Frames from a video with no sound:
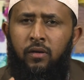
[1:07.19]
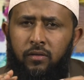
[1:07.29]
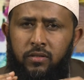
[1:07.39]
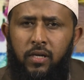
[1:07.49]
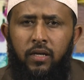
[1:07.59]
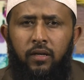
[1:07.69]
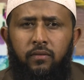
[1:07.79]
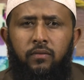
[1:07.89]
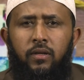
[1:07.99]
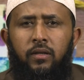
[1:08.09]
The
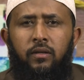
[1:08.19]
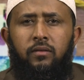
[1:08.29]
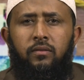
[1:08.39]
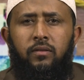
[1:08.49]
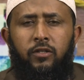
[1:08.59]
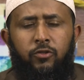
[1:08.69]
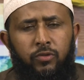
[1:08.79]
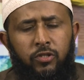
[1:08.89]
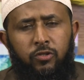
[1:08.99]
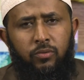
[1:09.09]
second thing that you
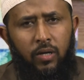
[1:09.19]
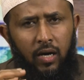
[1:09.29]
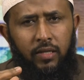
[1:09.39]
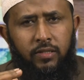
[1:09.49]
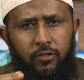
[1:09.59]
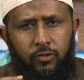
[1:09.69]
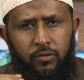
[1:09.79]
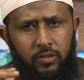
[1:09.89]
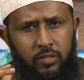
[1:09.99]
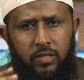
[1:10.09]
need to add to
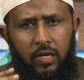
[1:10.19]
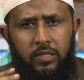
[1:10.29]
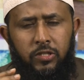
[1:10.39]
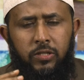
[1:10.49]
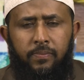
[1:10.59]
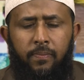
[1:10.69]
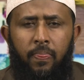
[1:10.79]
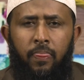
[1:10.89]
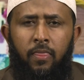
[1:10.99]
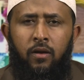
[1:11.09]
this cash
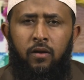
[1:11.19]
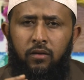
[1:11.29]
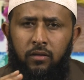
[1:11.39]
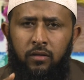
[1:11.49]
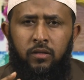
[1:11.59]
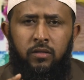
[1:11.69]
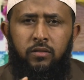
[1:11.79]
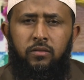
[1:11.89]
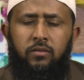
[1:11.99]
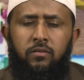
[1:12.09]

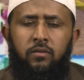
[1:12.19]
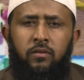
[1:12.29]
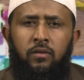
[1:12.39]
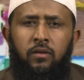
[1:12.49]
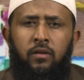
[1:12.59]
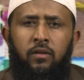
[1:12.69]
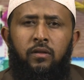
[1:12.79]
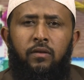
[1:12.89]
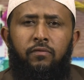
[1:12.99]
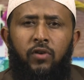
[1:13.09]
is
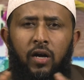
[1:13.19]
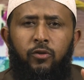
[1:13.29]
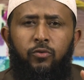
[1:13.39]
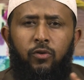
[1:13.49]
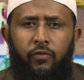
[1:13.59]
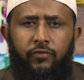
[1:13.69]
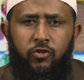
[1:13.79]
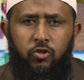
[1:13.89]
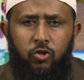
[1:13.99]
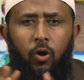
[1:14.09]
the value of
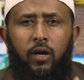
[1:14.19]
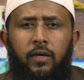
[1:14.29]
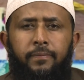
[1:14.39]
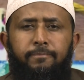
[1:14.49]
stock.